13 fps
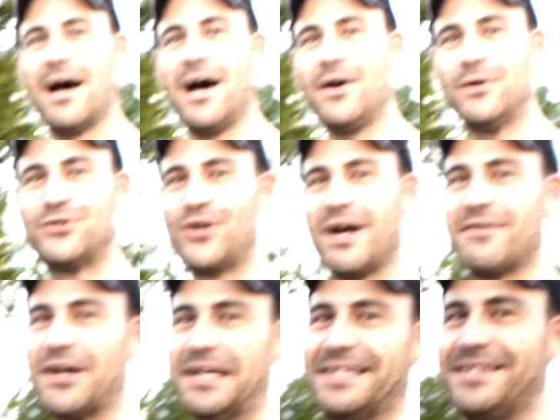I don't drive it
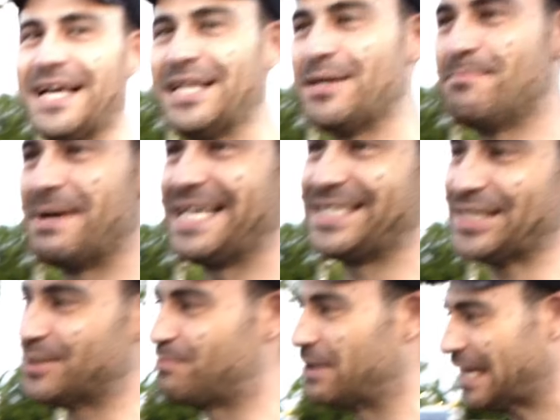on a daily
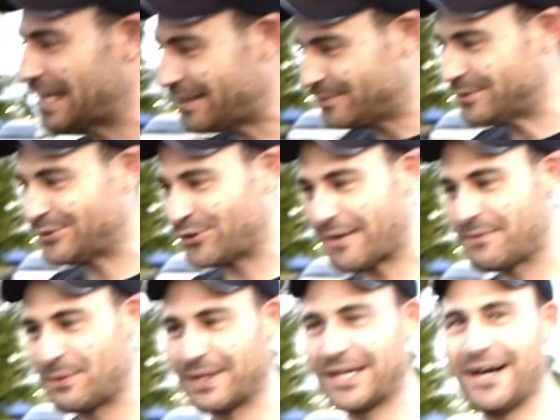basis, but I drive it
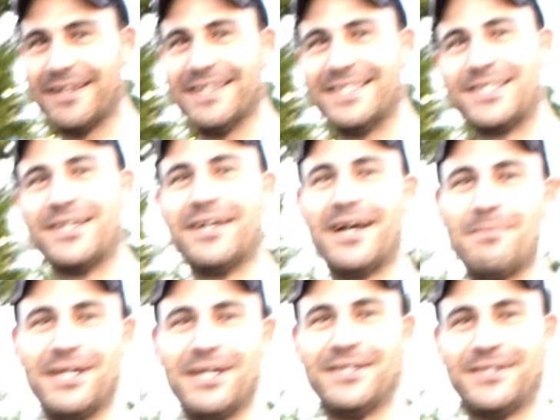regardless. I'm
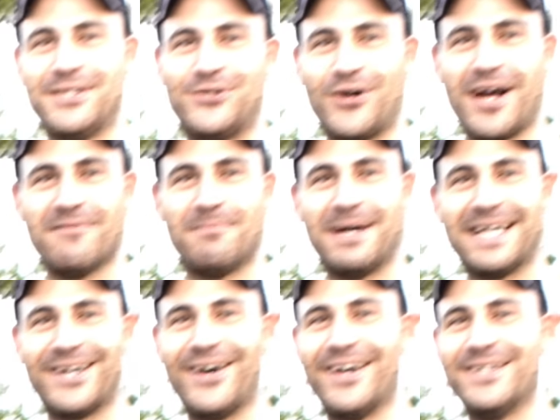here to drive my
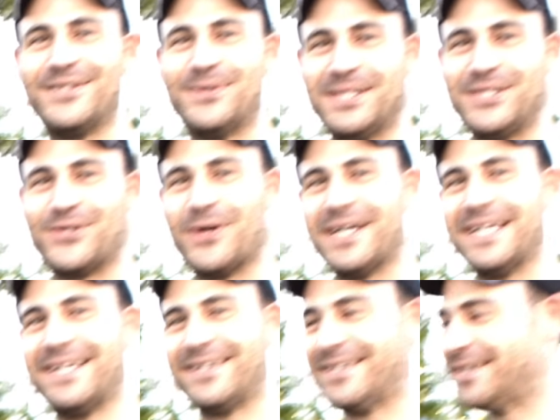car, to enjoy
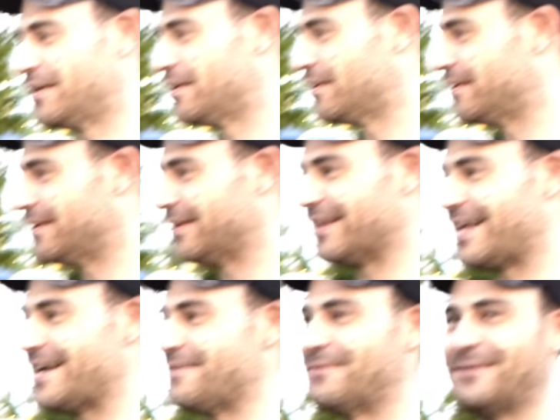
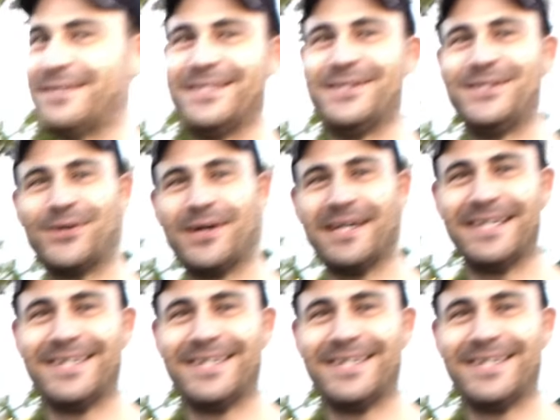life, to enjoy